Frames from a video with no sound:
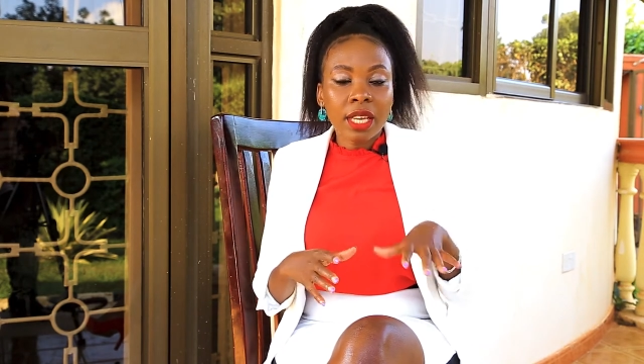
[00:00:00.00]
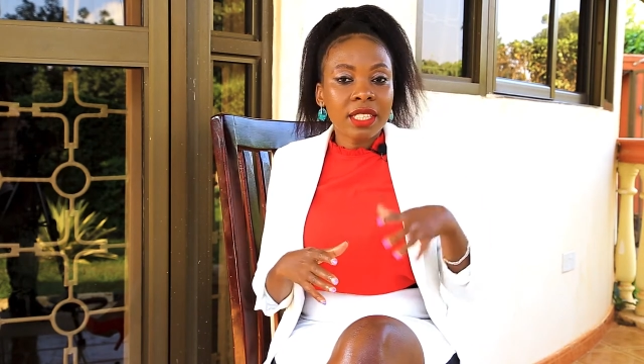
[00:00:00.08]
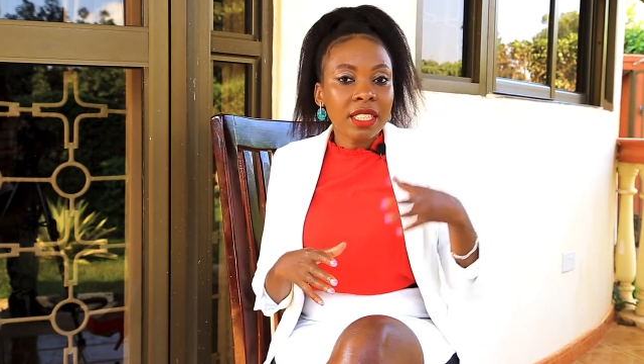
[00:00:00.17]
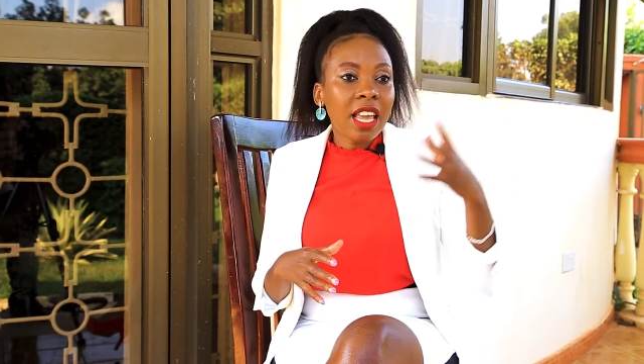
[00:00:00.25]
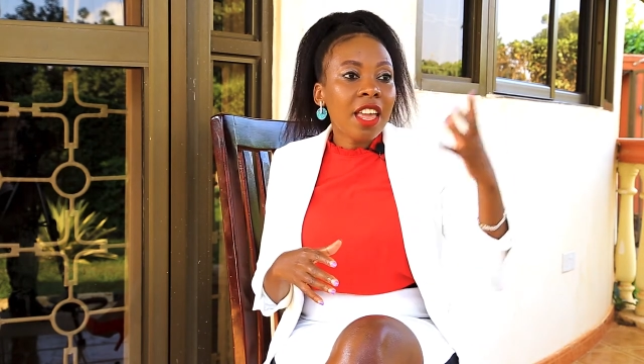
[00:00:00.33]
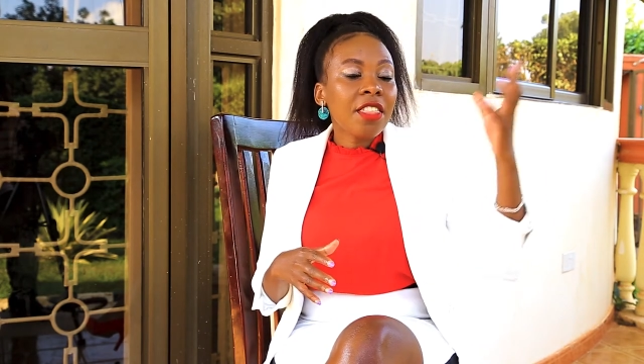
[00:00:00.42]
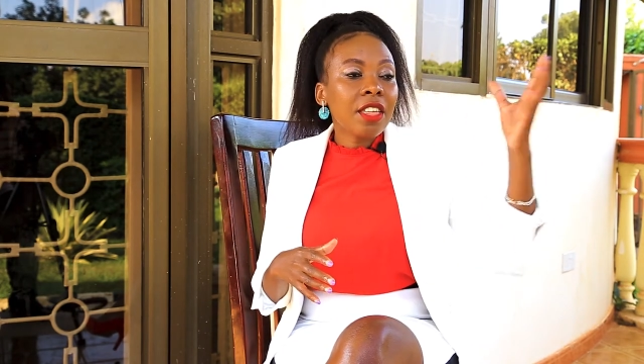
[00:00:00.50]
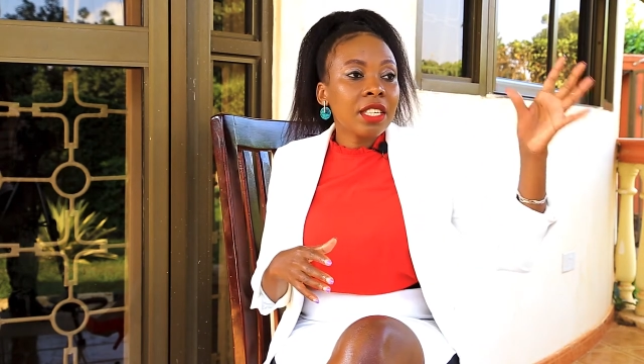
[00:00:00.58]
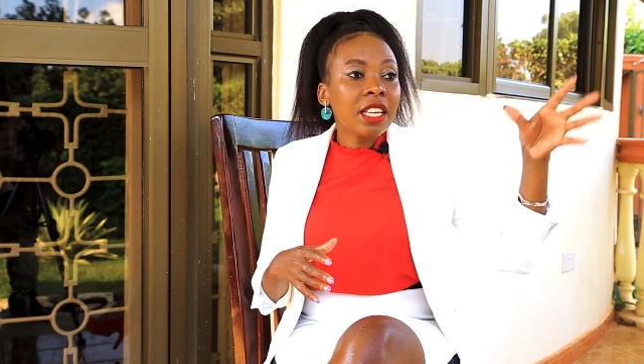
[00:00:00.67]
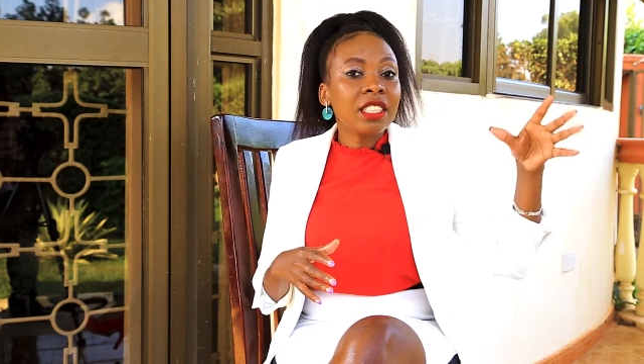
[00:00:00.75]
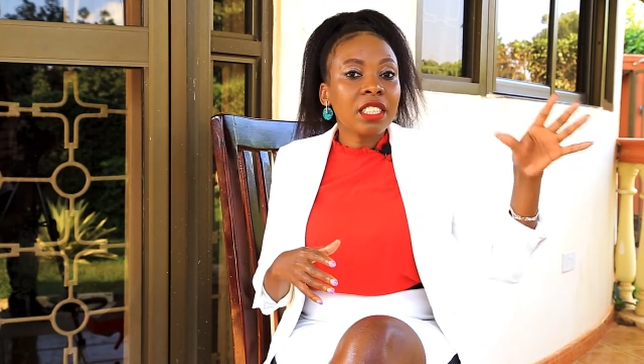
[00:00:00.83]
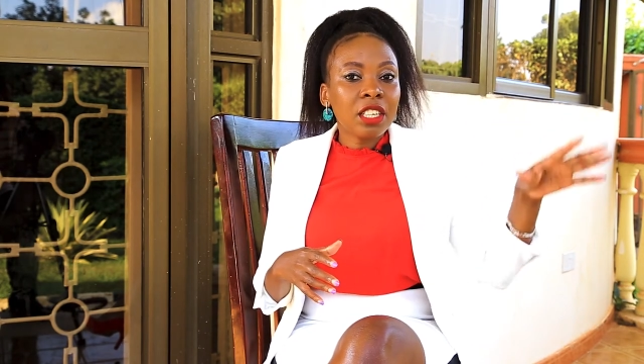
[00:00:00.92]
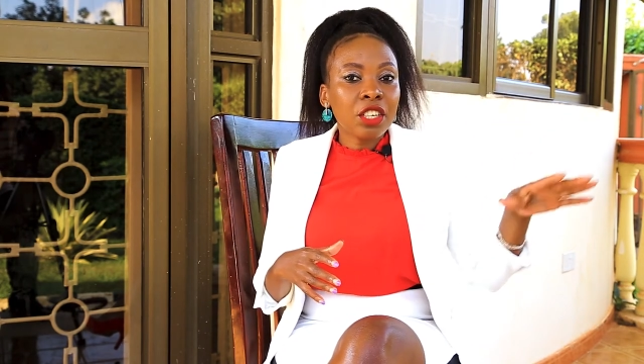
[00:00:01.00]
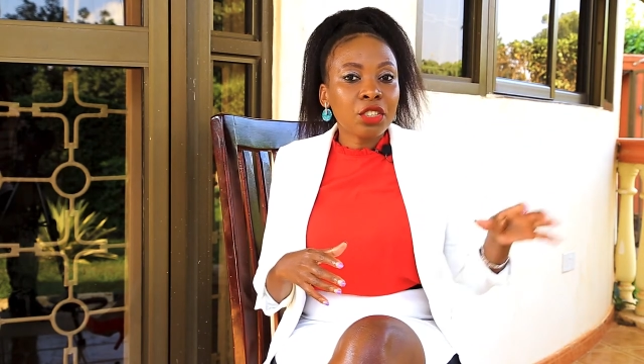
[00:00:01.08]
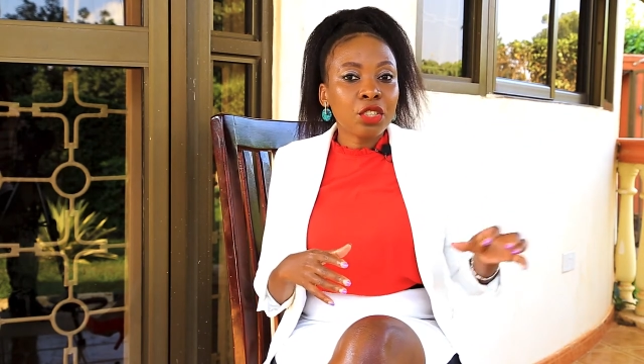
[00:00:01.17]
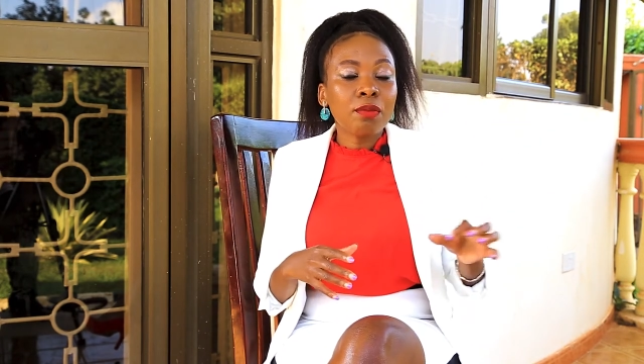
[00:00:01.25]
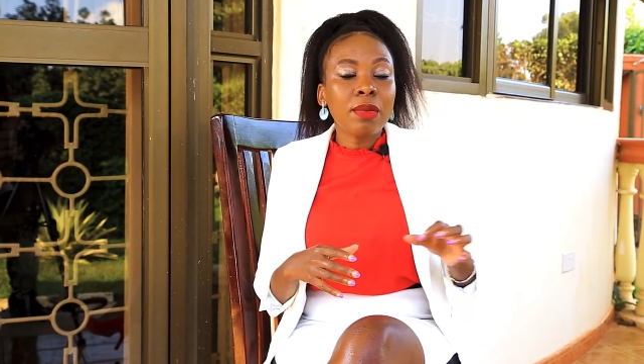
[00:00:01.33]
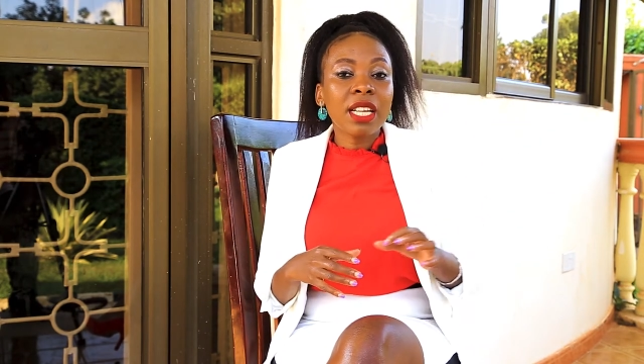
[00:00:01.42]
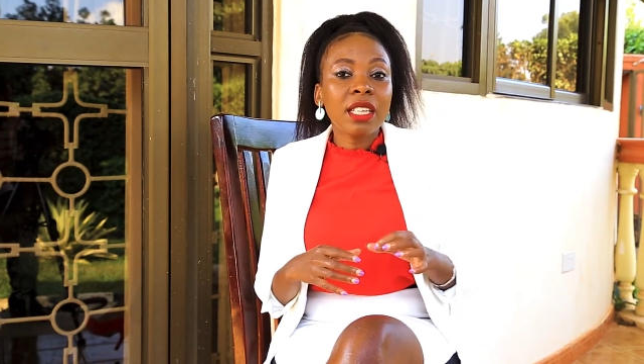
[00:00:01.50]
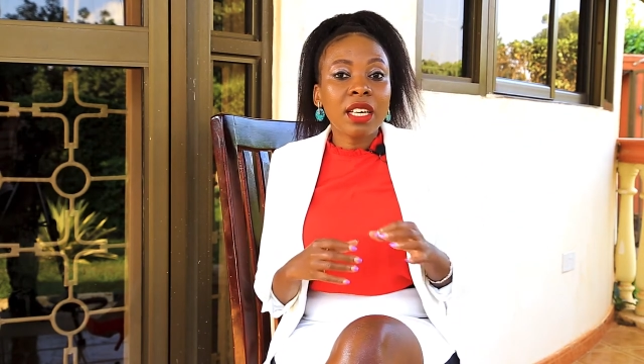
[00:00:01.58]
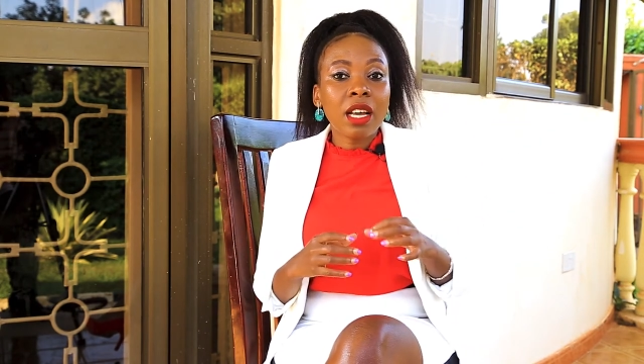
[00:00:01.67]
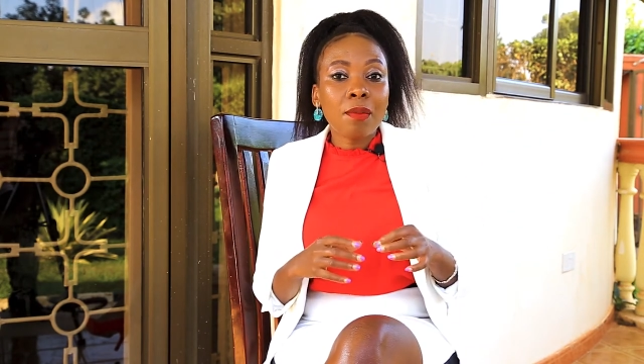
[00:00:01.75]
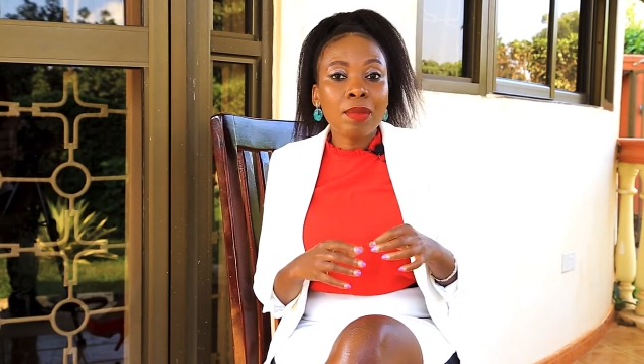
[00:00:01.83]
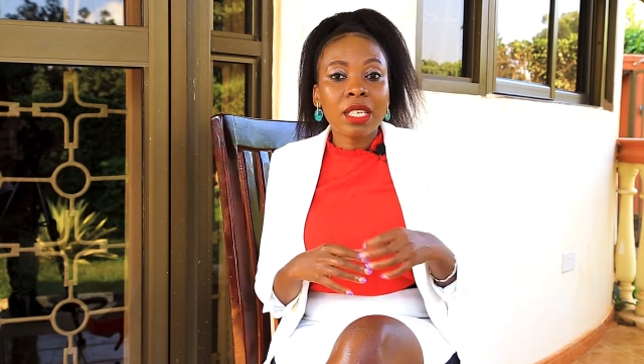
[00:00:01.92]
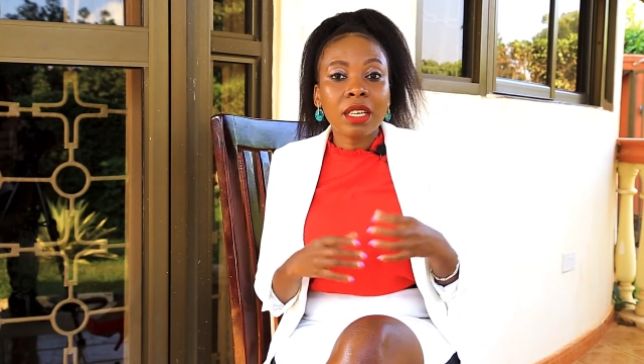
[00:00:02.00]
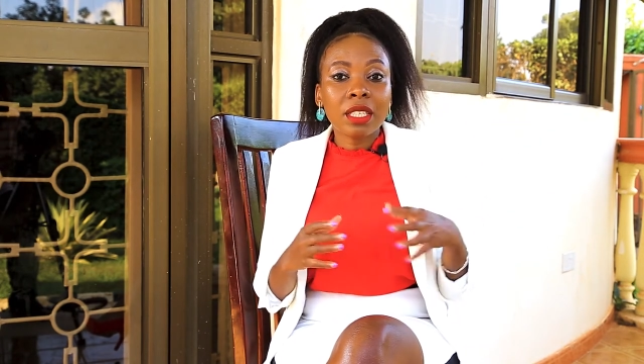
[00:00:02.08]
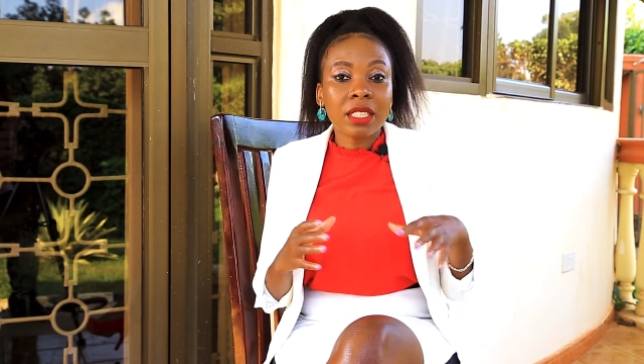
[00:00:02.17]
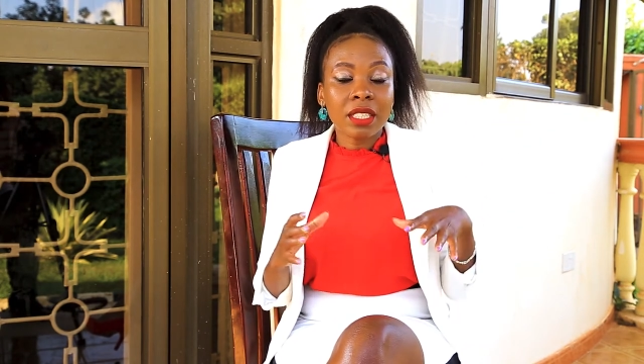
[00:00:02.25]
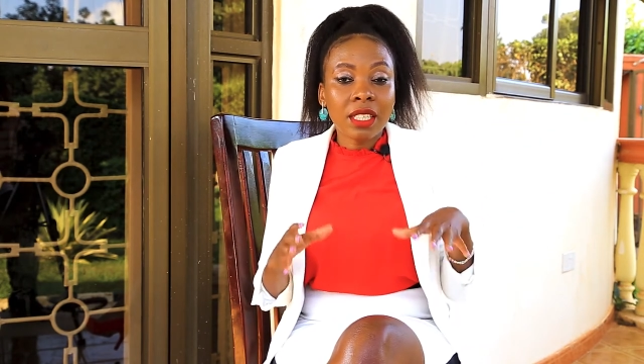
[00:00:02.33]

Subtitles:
it's either the international mining company that is